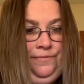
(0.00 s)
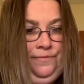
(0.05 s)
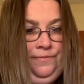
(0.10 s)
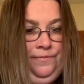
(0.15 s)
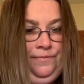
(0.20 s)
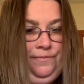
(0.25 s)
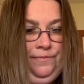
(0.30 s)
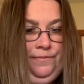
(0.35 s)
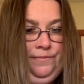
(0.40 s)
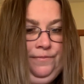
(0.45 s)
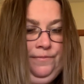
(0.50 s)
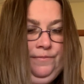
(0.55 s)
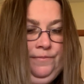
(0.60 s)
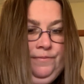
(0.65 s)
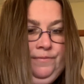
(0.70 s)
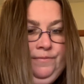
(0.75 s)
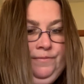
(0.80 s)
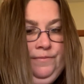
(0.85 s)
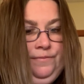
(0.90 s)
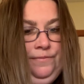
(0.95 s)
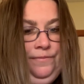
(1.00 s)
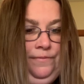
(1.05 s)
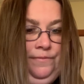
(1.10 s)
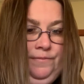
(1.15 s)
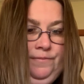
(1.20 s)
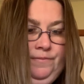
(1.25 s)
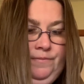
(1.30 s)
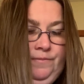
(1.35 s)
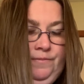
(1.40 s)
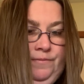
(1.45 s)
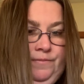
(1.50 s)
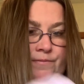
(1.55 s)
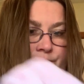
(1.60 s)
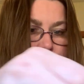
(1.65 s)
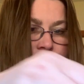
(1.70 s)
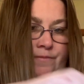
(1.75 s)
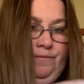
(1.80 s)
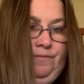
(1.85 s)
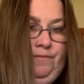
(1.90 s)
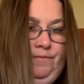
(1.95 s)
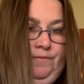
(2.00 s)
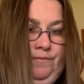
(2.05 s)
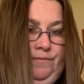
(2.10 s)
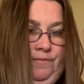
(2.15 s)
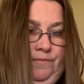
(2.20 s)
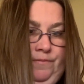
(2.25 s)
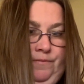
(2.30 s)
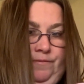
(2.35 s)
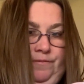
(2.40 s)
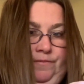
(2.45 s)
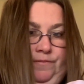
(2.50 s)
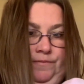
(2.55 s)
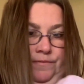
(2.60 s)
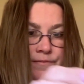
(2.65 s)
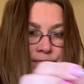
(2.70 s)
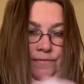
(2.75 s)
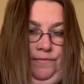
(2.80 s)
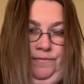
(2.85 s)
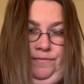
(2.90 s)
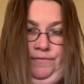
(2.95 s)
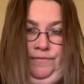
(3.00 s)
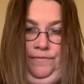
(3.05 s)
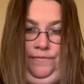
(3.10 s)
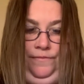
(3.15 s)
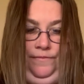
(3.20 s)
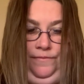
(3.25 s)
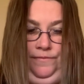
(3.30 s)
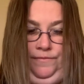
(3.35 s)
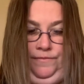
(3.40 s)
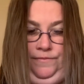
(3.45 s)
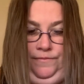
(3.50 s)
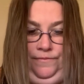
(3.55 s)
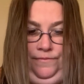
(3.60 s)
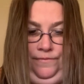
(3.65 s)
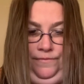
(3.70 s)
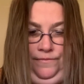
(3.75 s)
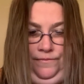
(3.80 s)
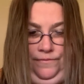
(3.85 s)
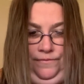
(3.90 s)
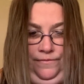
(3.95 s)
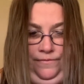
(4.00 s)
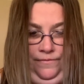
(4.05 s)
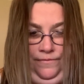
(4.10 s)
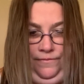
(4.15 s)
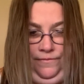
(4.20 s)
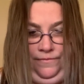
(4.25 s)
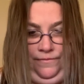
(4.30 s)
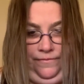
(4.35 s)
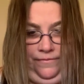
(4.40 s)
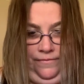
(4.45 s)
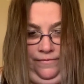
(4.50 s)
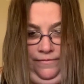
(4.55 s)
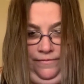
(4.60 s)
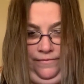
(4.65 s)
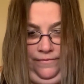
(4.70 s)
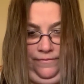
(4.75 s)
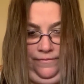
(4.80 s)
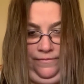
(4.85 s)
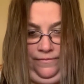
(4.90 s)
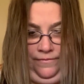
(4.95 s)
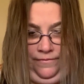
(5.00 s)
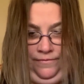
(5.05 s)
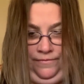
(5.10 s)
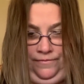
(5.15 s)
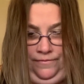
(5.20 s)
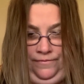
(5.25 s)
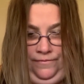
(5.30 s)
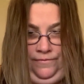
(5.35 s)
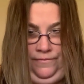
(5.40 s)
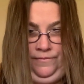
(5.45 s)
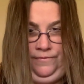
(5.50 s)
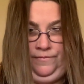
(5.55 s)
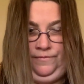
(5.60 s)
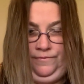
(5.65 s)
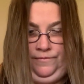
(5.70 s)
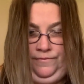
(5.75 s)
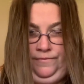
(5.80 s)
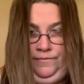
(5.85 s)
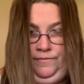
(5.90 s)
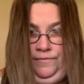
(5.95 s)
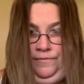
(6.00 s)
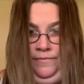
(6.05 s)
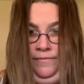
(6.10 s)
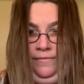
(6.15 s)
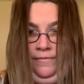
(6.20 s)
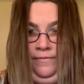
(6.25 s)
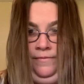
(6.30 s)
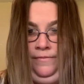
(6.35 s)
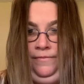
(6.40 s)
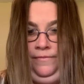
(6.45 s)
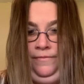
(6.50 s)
Nothing is said.